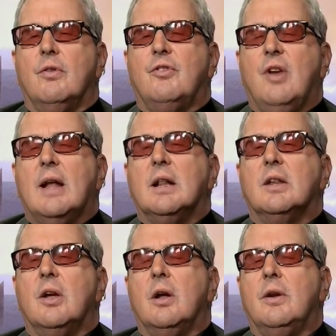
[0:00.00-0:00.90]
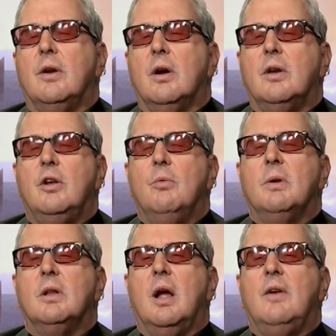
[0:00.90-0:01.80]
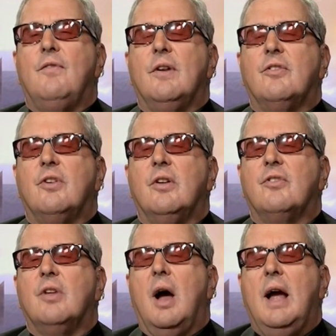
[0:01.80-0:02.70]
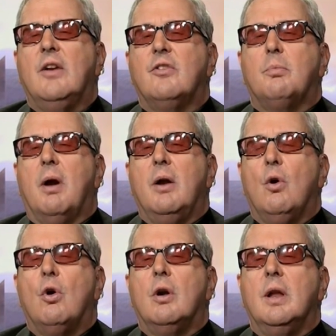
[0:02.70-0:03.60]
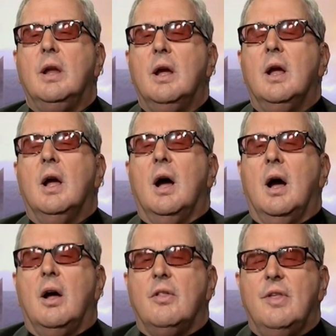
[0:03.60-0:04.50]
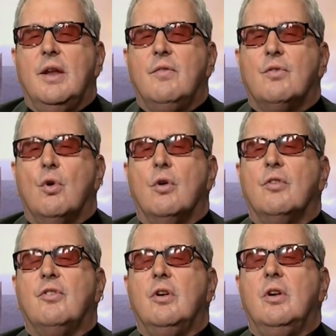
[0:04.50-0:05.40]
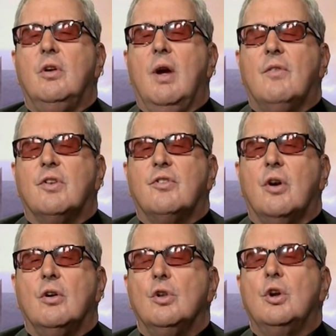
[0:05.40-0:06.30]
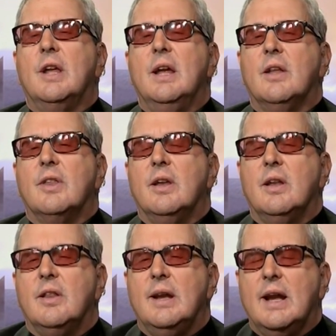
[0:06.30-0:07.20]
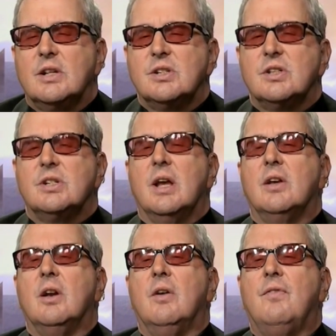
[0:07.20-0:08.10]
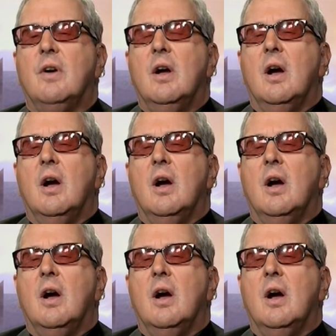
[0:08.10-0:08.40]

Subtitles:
settled on human life as the highest priority, then, of course, you have to start looking at the next set of